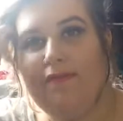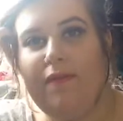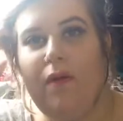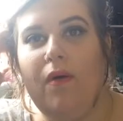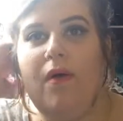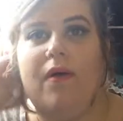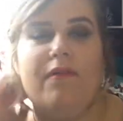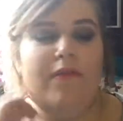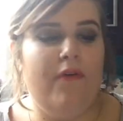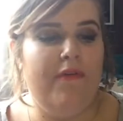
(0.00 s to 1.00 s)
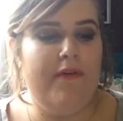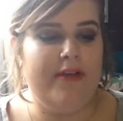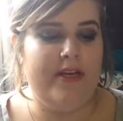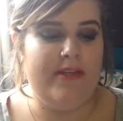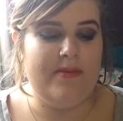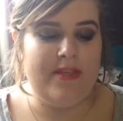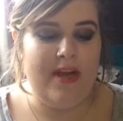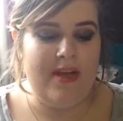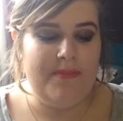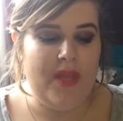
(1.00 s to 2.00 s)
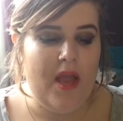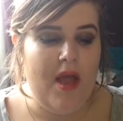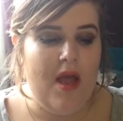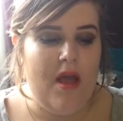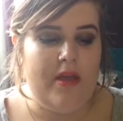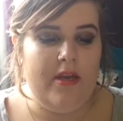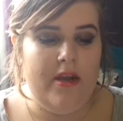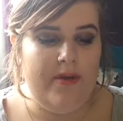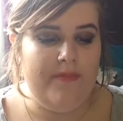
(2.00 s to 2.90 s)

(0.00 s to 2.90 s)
for 4 photos, which so